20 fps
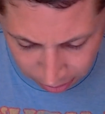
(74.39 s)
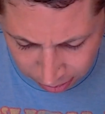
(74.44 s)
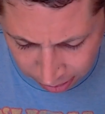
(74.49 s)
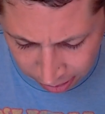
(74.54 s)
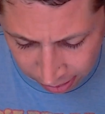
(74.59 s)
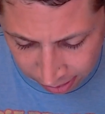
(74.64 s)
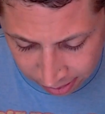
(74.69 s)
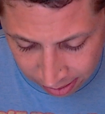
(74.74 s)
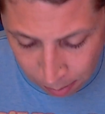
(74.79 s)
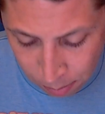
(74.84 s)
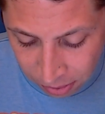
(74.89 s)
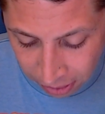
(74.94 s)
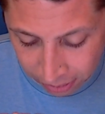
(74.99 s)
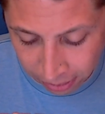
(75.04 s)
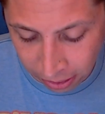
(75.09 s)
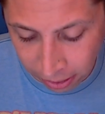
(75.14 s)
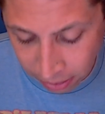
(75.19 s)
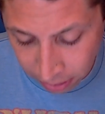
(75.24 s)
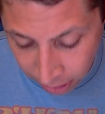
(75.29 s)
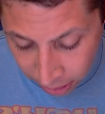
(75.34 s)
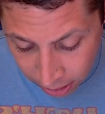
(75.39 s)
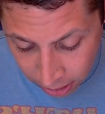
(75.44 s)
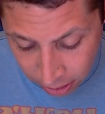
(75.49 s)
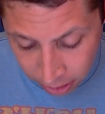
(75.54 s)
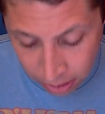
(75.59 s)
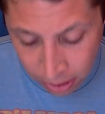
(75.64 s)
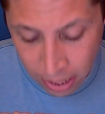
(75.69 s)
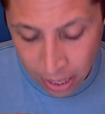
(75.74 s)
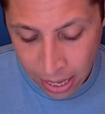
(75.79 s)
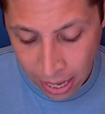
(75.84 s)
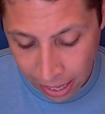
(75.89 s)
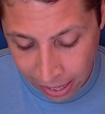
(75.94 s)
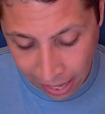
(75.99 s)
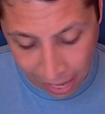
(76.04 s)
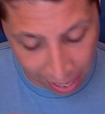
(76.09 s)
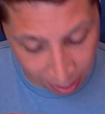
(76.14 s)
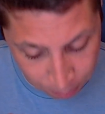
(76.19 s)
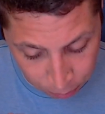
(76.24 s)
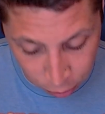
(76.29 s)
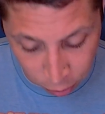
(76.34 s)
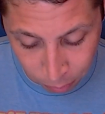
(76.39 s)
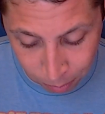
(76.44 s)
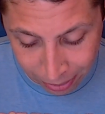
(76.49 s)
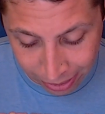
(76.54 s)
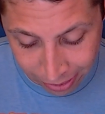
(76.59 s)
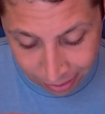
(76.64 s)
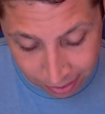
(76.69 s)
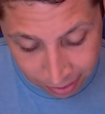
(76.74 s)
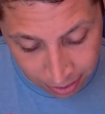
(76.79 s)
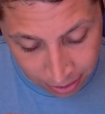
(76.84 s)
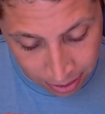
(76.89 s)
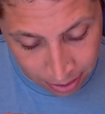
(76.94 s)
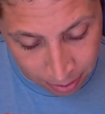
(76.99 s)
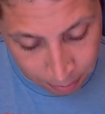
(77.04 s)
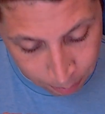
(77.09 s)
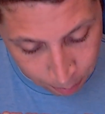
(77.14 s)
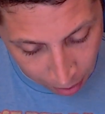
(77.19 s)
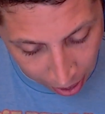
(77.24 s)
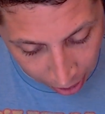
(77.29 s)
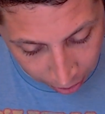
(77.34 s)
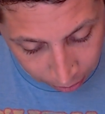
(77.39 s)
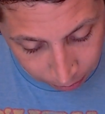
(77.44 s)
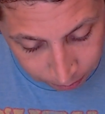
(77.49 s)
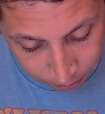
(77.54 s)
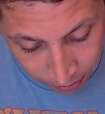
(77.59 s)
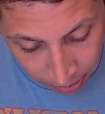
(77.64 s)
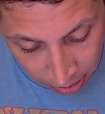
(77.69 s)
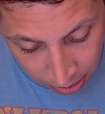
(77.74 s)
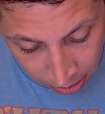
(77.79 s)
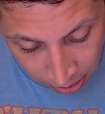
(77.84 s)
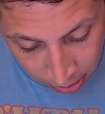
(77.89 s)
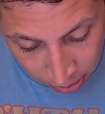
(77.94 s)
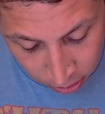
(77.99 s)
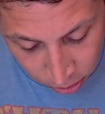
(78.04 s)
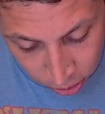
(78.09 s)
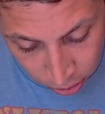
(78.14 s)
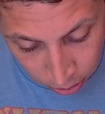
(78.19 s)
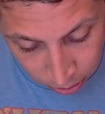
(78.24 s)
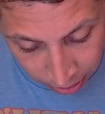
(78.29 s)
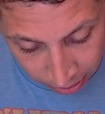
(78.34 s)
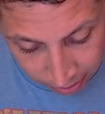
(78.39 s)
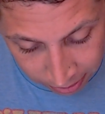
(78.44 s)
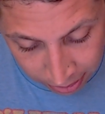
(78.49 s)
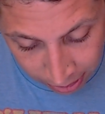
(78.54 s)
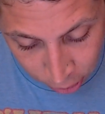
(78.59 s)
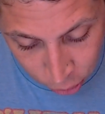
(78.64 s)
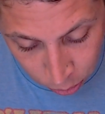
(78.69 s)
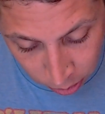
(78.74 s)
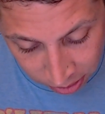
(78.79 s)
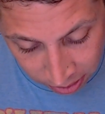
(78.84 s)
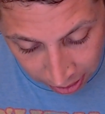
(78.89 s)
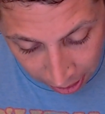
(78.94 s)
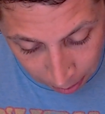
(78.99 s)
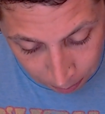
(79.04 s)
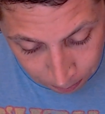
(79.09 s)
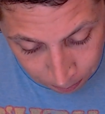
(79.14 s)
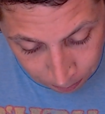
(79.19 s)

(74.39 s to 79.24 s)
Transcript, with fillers: it seems like their ear and head movements matter. So let's see, choice A.